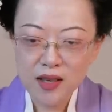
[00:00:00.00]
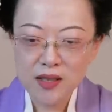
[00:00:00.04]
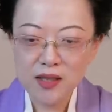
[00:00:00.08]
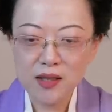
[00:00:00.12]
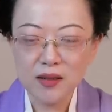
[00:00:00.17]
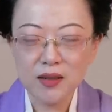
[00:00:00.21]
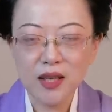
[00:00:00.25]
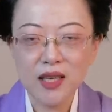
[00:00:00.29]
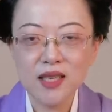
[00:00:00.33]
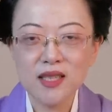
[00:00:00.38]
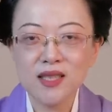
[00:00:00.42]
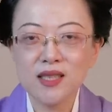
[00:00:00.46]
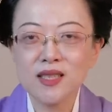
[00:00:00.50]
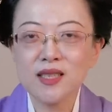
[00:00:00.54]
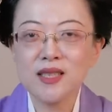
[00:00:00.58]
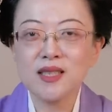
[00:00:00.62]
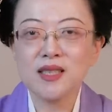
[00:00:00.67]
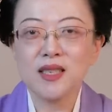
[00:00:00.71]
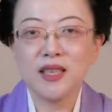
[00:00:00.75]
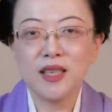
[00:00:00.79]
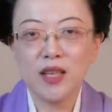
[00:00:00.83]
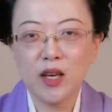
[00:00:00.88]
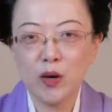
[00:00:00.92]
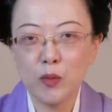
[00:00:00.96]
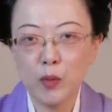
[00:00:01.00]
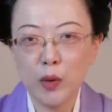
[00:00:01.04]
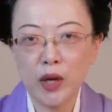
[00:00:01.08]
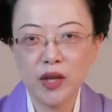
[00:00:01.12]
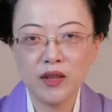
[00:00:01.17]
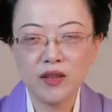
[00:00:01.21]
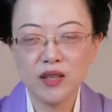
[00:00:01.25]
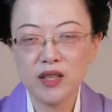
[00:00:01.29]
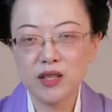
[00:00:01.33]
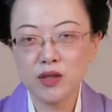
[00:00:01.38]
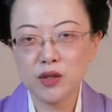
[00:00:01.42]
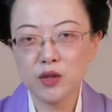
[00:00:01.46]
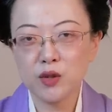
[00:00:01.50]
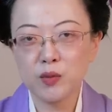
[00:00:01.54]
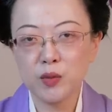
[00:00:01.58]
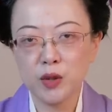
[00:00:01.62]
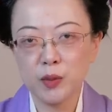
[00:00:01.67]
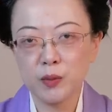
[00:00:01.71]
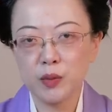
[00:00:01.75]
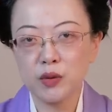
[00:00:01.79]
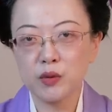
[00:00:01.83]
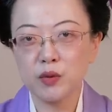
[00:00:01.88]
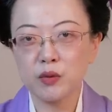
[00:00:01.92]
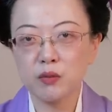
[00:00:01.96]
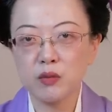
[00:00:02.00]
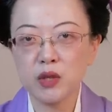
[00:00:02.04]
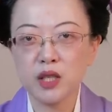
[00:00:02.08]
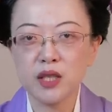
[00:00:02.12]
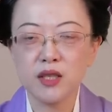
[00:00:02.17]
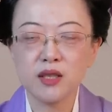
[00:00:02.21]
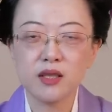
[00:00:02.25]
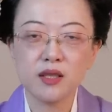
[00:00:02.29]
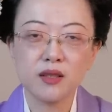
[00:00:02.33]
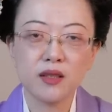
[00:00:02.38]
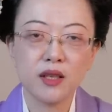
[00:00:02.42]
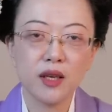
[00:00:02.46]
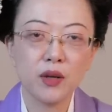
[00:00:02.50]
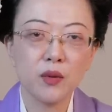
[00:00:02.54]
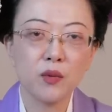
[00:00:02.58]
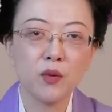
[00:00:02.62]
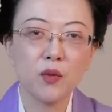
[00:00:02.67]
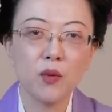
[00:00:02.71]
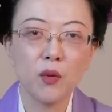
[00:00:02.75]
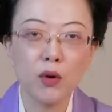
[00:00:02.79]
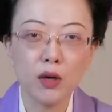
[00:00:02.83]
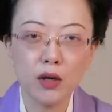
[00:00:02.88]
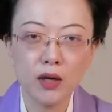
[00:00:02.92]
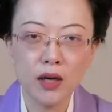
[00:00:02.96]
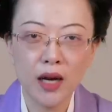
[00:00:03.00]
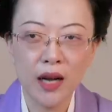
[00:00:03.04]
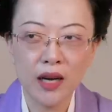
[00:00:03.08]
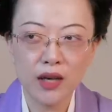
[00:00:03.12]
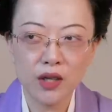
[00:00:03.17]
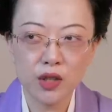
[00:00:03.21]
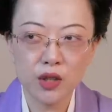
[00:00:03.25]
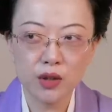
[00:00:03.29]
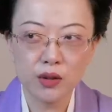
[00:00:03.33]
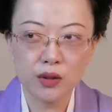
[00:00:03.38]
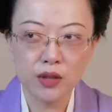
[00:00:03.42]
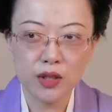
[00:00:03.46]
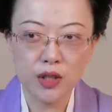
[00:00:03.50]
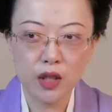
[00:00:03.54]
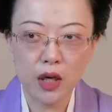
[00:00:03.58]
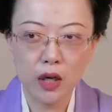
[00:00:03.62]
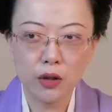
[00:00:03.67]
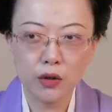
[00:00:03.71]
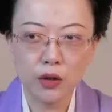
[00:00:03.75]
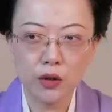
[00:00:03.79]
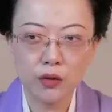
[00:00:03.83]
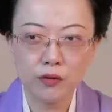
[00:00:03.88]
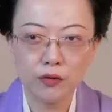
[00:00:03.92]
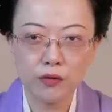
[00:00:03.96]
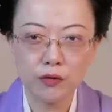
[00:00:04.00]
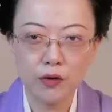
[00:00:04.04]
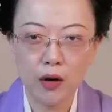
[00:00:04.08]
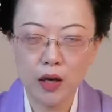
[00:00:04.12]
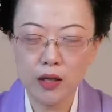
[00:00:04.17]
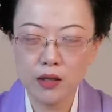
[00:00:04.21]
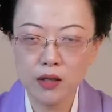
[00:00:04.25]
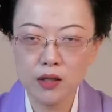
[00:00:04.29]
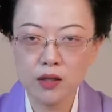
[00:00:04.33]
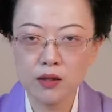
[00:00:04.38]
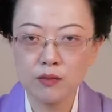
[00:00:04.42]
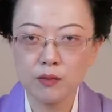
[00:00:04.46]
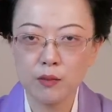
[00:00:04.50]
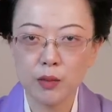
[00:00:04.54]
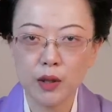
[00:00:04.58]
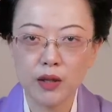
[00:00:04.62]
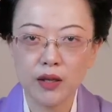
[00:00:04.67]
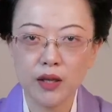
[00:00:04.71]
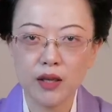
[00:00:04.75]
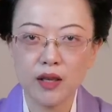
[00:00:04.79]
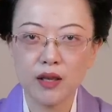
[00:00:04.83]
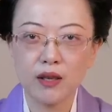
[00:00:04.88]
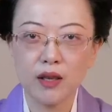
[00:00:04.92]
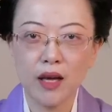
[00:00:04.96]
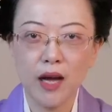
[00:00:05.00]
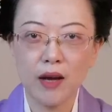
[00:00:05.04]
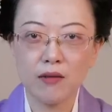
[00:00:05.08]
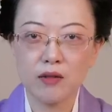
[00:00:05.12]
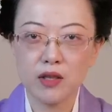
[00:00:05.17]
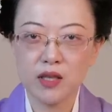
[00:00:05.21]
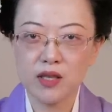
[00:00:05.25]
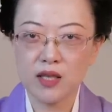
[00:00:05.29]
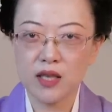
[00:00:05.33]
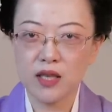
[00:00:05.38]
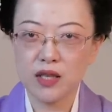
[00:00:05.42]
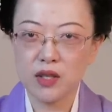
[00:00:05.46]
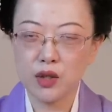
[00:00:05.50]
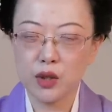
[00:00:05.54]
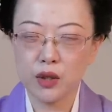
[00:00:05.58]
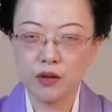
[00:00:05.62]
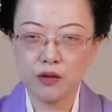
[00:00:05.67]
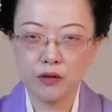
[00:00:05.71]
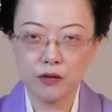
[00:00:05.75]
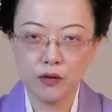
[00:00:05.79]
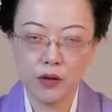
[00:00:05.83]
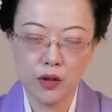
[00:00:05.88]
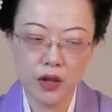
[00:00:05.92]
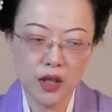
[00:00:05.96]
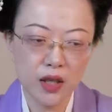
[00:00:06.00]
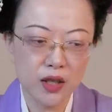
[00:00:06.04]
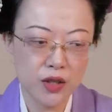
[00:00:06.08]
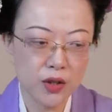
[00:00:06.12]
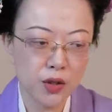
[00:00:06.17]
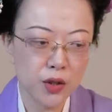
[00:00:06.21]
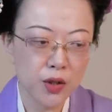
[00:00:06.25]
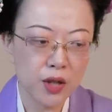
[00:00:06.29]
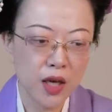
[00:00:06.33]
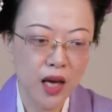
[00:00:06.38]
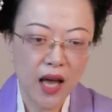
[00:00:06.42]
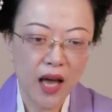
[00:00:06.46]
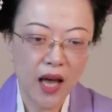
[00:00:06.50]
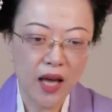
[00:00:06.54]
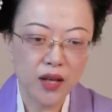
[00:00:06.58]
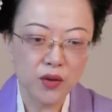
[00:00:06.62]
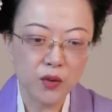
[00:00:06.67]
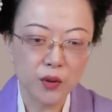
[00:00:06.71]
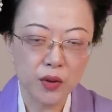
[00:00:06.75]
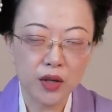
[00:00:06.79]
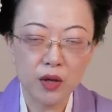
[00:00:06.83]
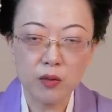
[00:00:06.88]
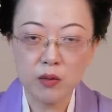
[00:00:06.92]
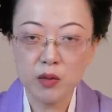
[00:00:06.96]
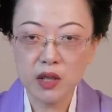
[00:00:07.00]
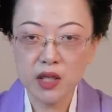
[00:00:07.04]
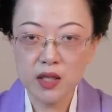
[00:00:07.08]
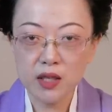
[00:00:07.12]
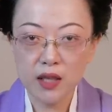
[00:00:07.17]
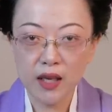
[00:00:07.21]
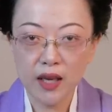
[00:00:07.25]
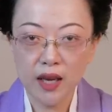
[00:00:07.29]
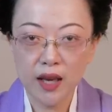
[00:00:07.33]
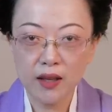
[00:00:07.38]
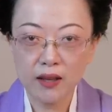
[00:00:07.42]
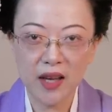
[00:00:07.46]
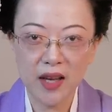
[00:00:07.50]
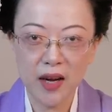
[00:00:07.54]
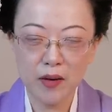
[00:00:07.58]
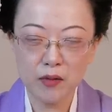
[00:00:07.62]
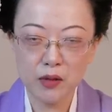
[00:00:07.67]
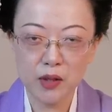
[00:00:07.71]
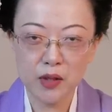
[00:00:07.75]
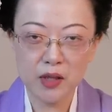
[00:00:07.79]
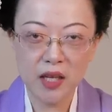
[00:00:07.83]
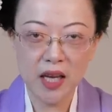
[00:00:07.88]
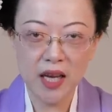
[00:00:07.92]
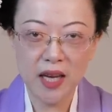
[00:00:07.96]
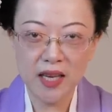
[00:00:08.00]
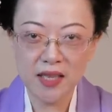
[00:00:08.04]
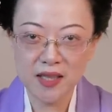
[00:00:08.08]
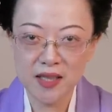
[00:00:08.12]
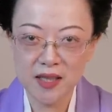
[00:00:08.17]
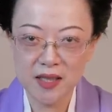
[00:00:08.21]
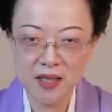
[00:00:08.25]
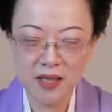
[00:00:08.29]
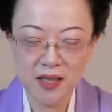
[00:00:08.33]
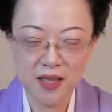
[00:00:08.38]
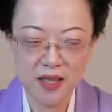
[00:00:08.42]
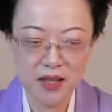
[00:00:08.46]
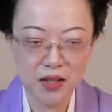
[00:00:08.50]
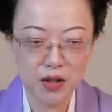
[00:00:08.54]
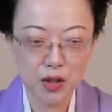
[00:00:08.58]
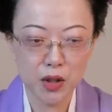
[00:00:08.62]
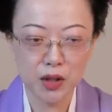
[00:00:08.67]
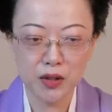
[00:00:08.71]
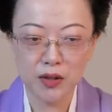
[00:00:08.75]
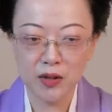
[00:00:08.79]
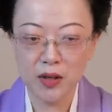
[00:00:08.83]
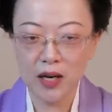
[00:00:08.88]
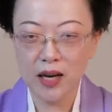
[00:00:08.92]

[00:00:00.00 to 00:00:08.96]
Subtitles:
So that's the setup, and these two people would meet. They were actually childhood friends, but they haven't seen each other for years, and when they meet again, they have to test each other